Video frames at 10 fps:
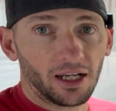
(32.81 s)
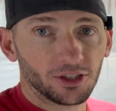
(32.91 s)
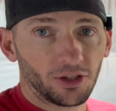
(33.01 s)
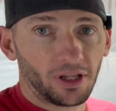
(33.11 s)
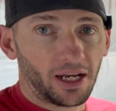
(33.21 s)

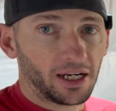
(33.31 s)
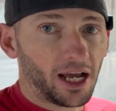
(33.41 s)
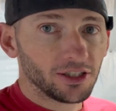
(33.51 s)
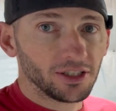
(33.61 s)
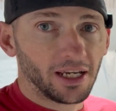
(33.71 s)
so that I can
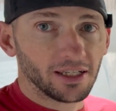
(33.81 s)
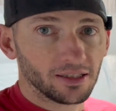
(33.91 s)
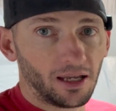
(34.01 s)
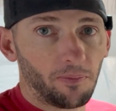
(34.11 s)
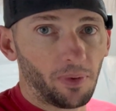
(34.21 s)
actually take a
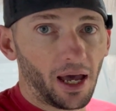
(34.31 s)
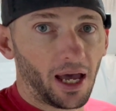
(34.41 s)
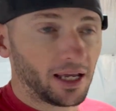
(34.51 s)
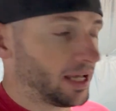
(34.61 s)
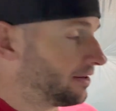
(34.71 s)
step
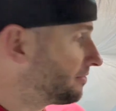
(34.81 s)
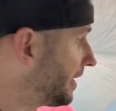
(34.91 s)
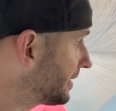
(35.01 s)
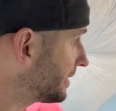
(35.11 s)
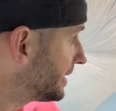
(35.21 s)
back and
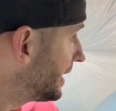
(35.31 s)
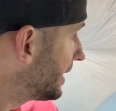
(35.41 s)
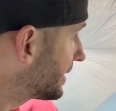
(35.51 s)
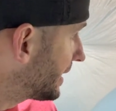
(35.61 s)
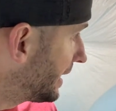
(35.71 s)
finally
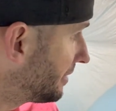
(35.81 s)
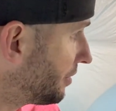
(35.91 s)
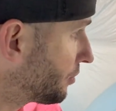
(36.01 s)
get kind of a